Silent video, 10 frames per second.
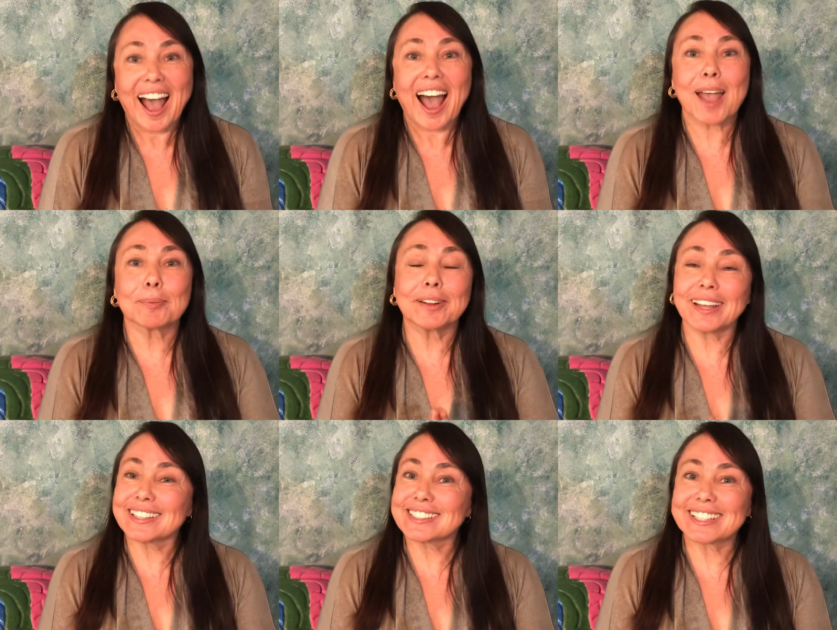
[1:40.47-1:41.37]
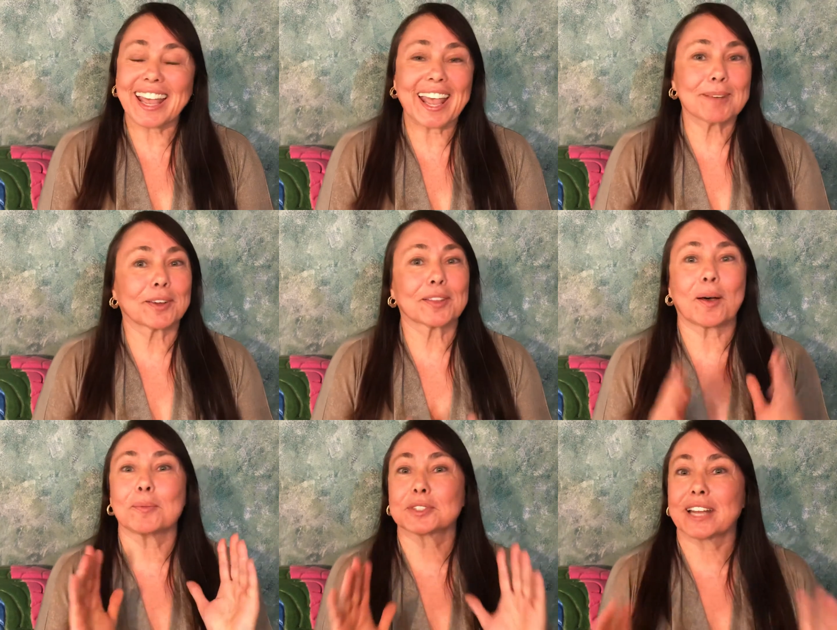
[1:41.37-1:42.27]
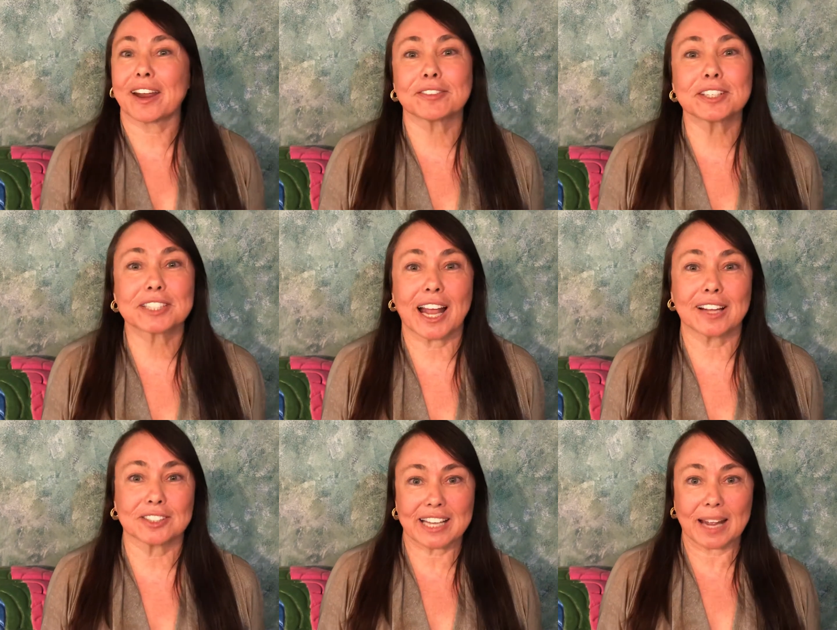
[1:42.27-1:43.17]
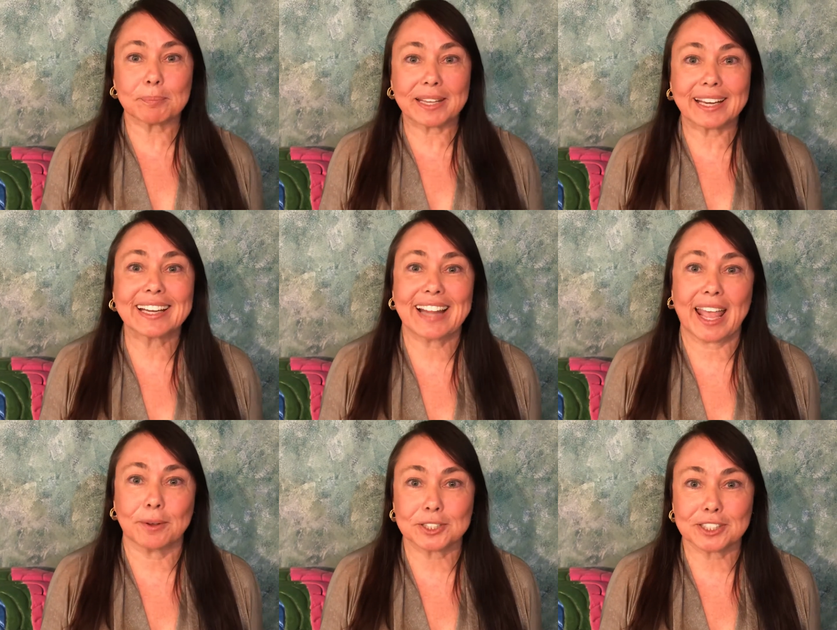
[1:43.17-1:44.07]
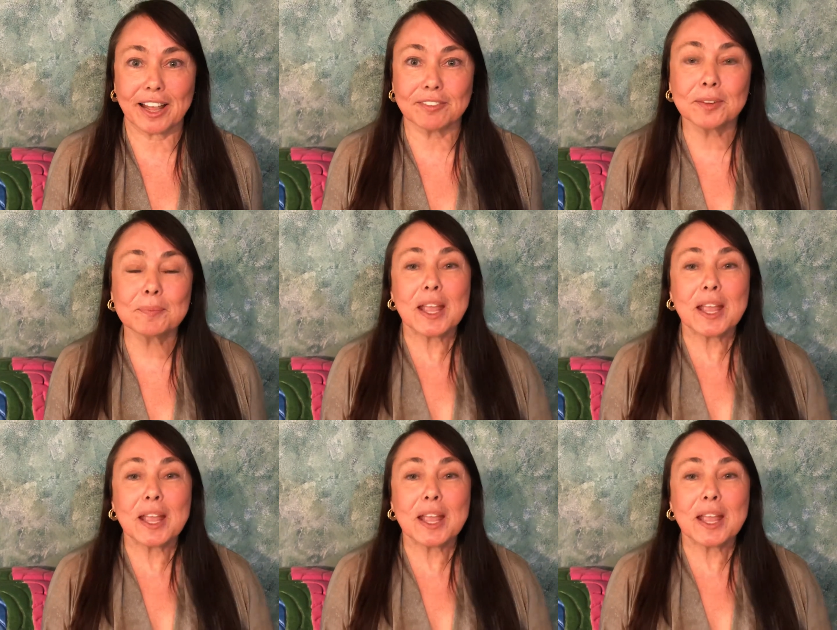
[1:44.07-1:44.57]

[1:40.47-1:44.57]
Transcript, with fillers: I play this game with almost every child who's at beginning language level.